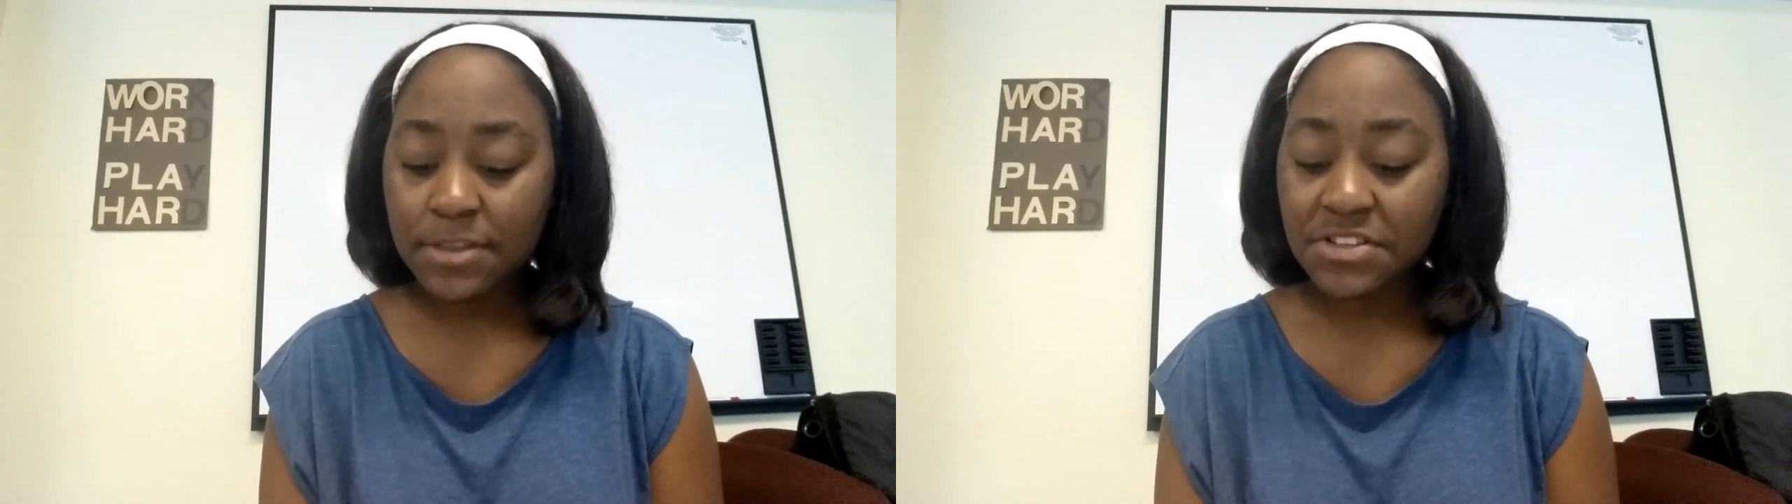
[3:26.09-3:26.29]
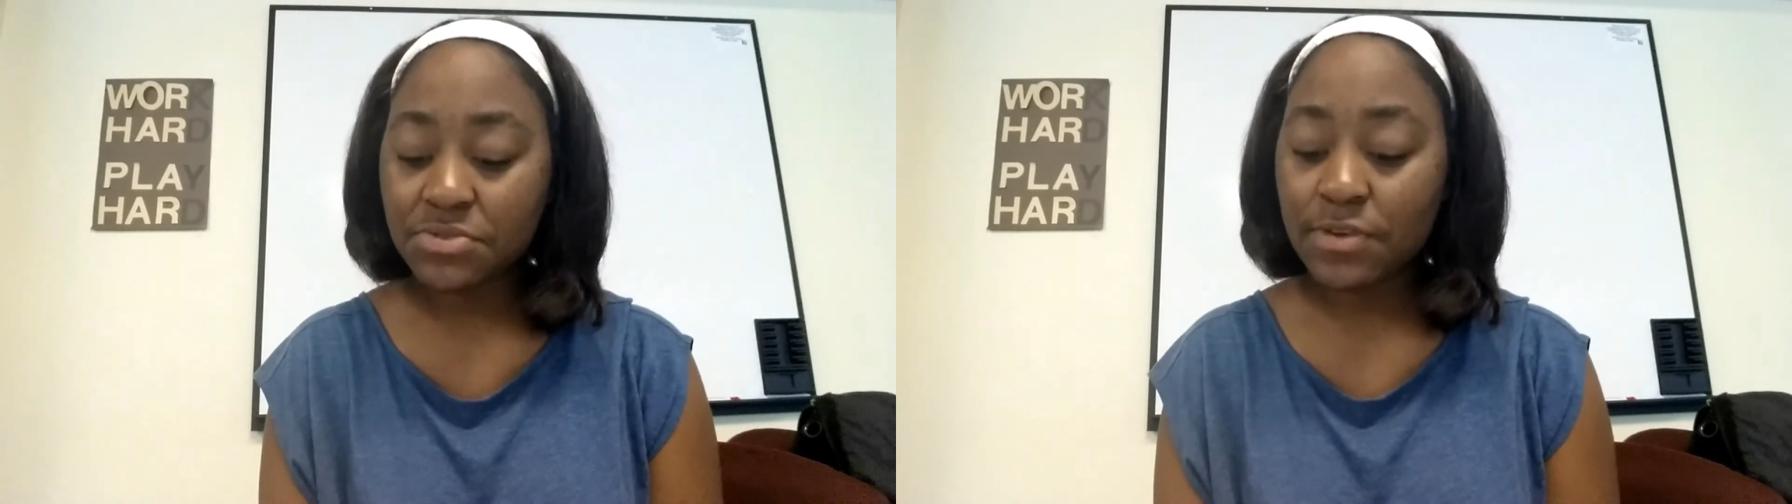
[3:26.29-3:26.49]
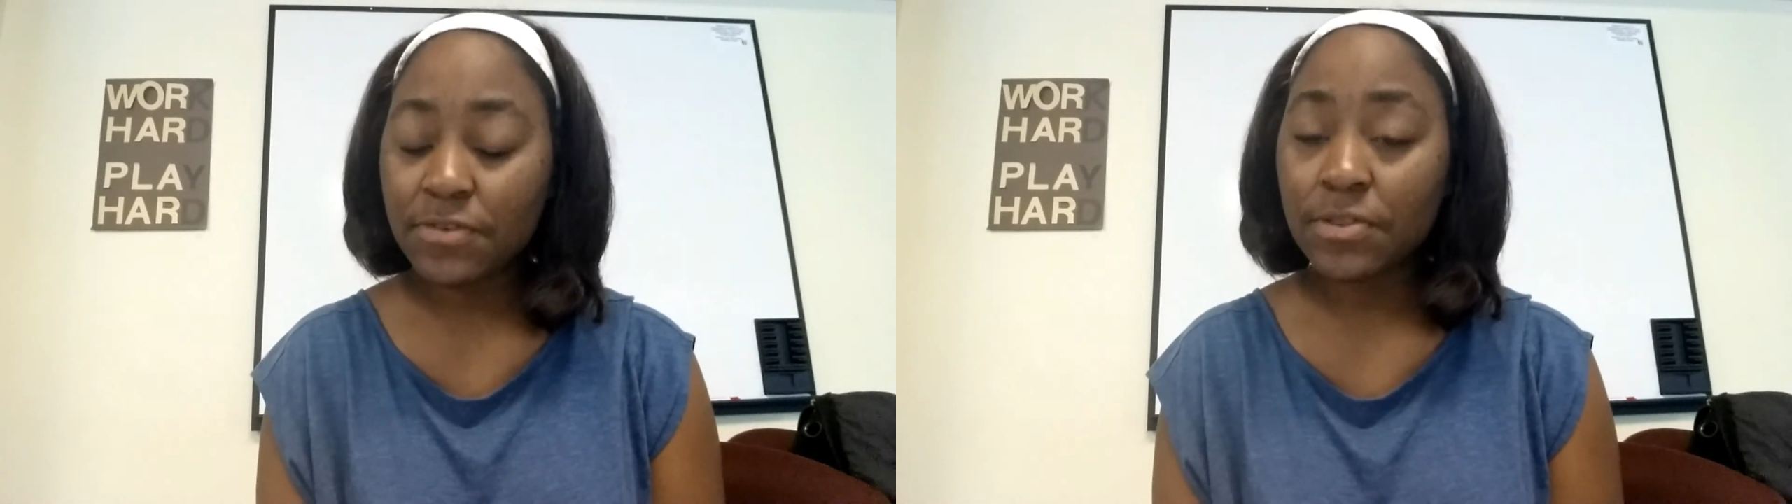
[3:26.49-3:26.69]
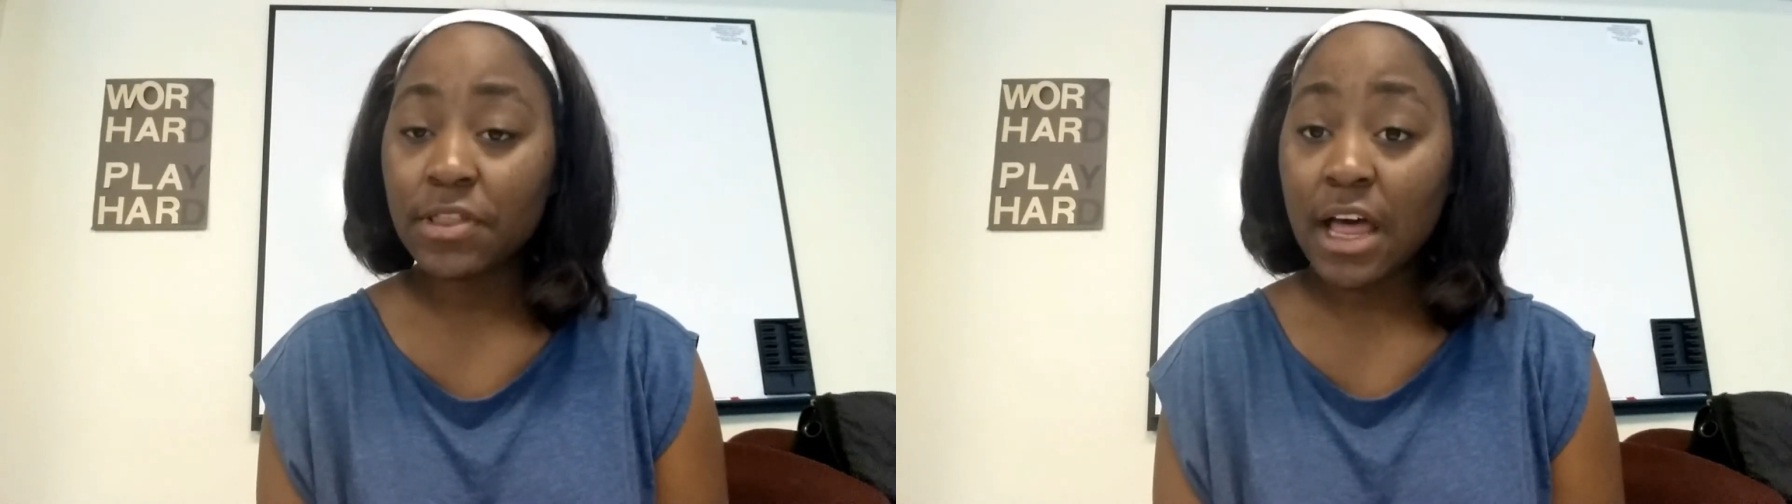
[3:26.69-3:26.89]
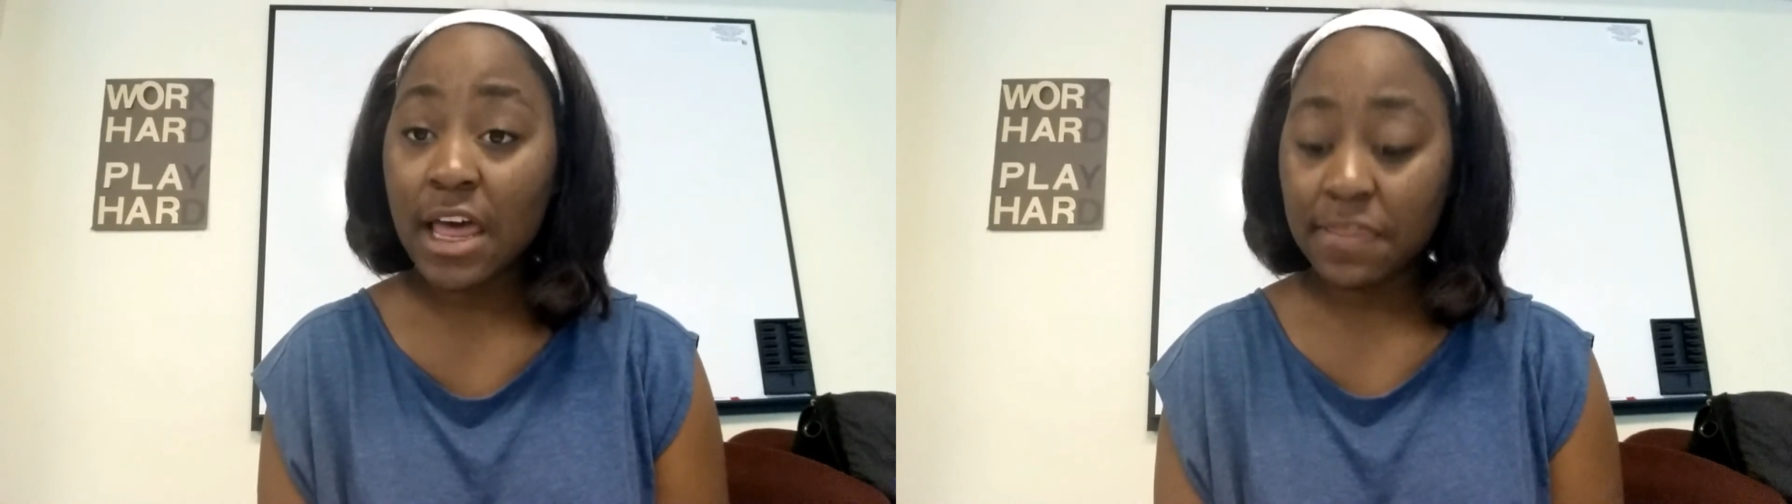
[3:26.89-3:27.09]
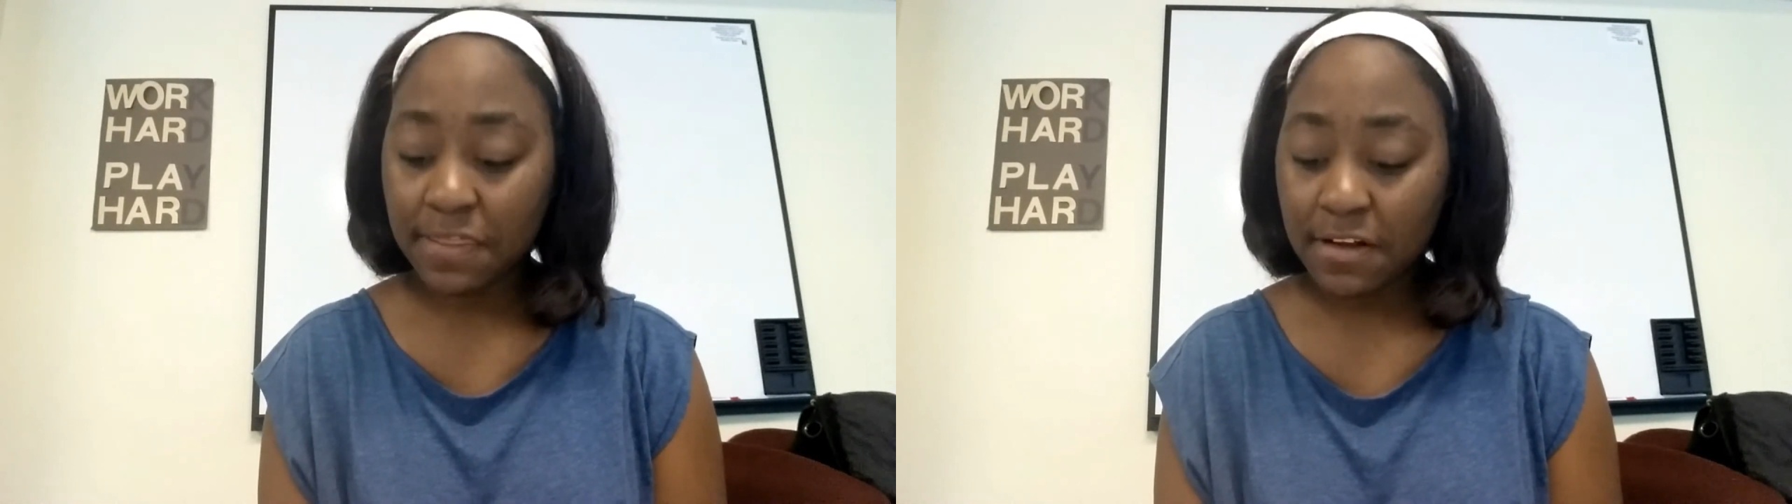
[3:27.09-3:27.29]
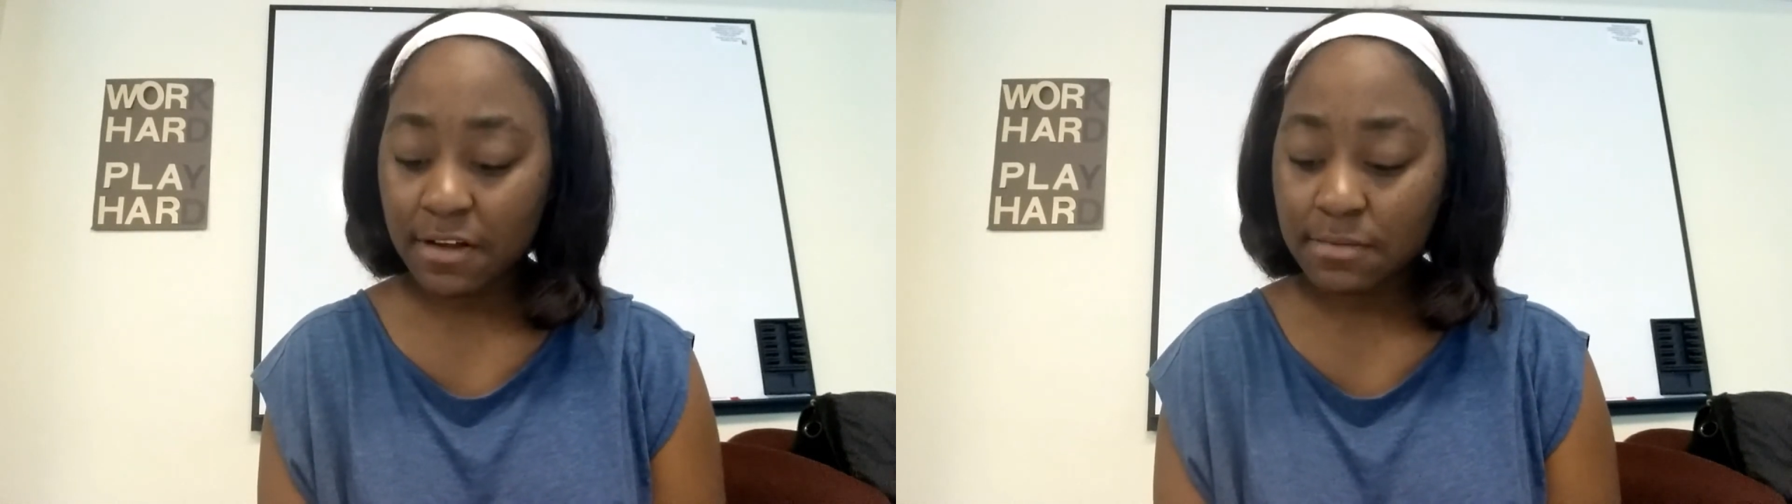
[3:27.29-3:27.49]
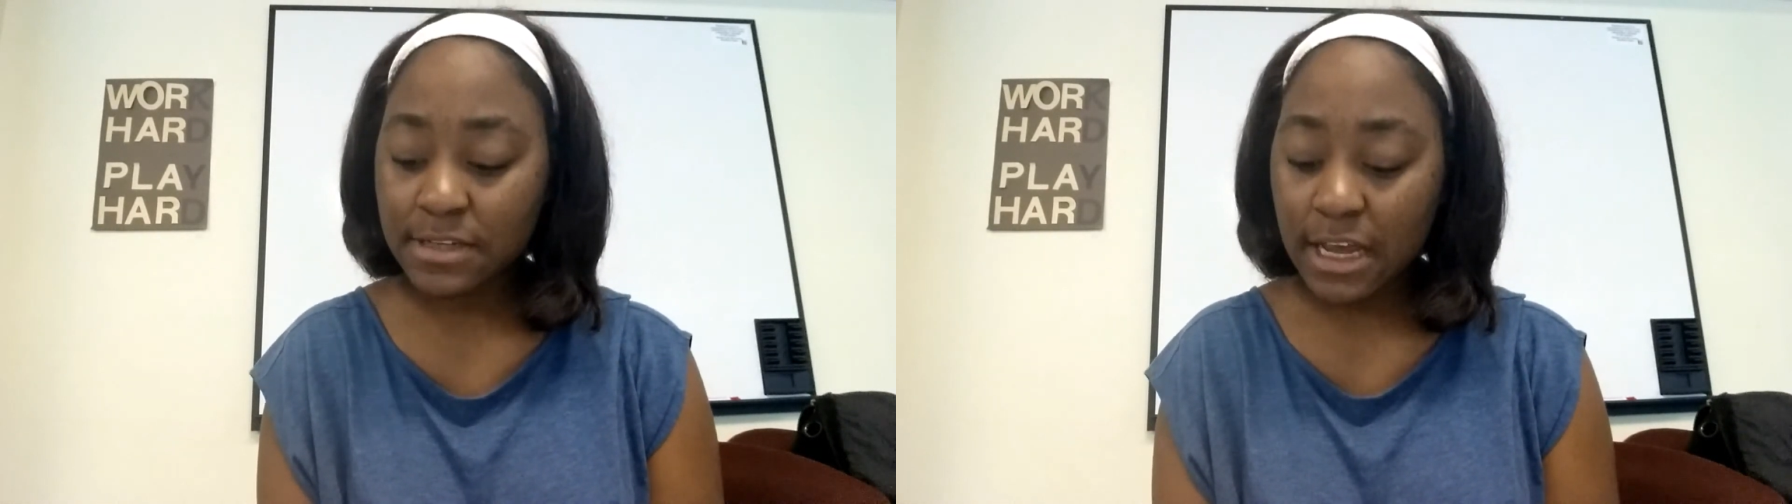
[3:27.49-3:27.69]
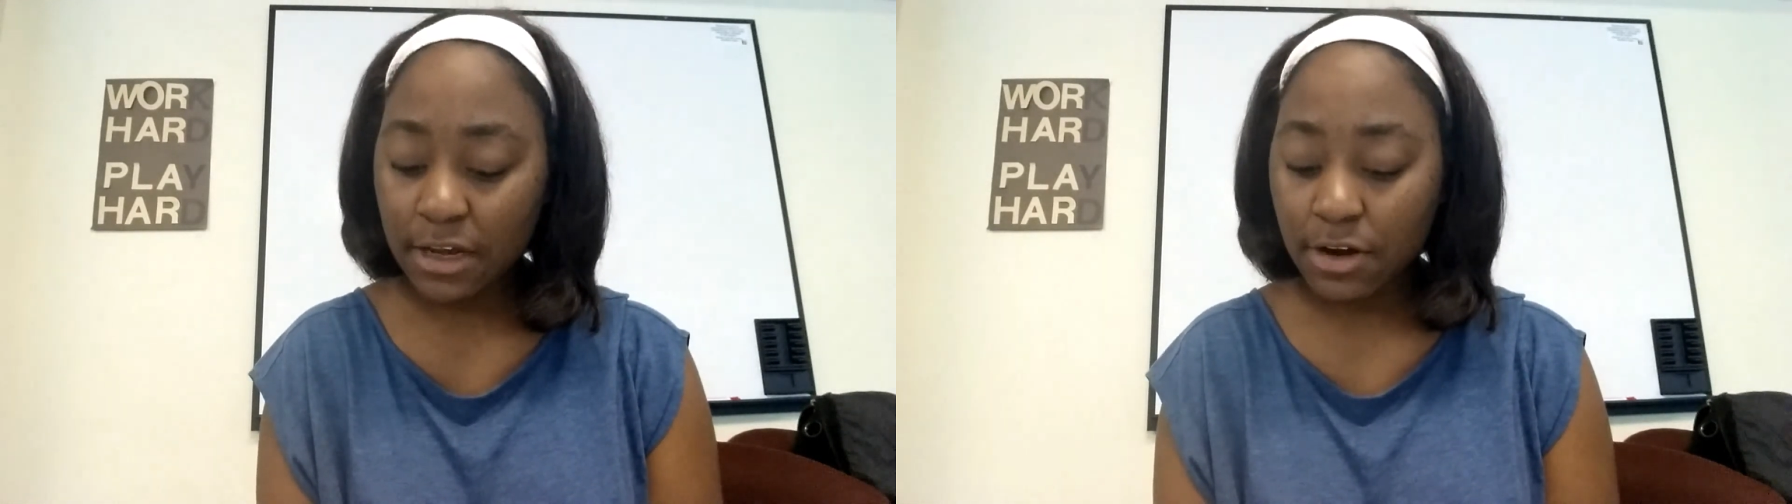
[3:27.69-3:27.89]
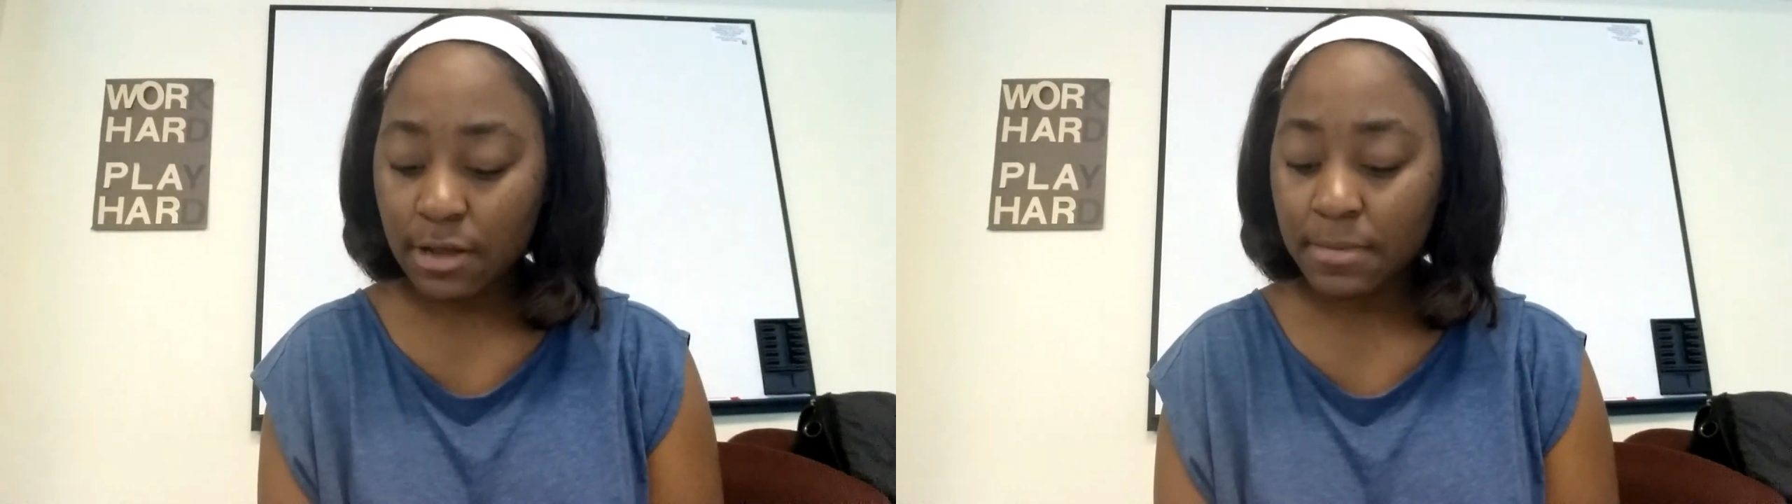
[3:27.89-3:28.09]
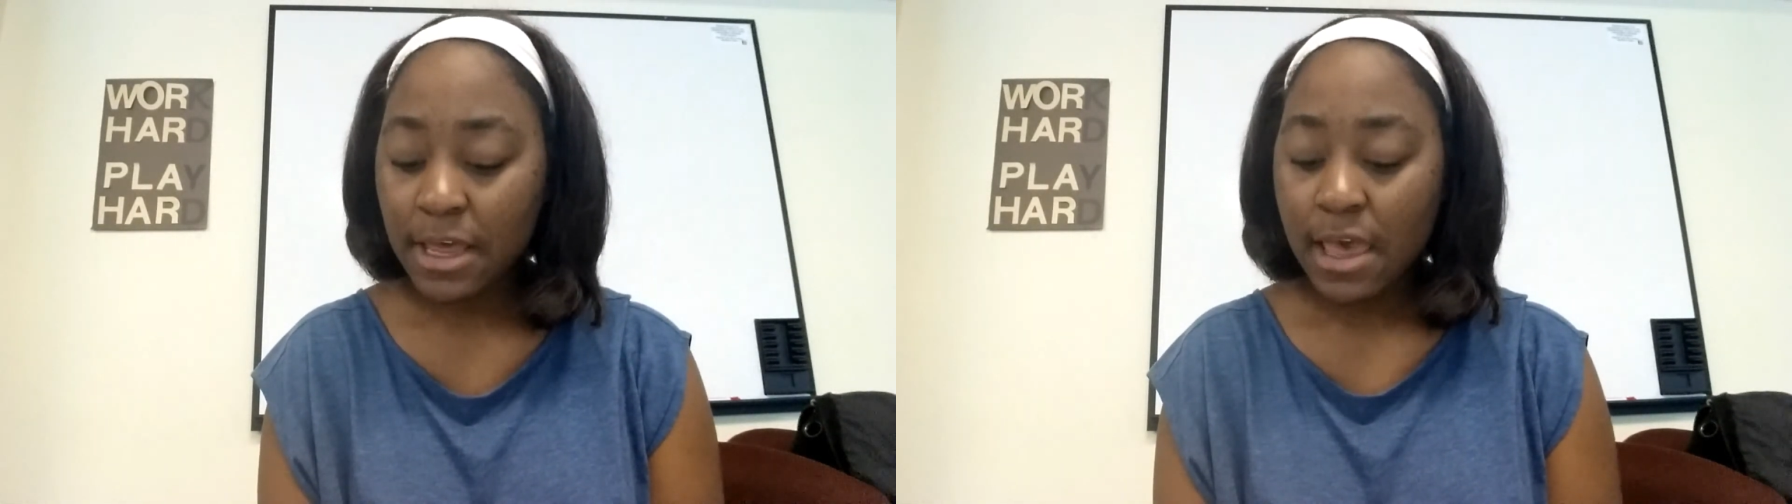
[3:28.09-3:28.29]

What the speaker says: the swiveled line theorem diagram,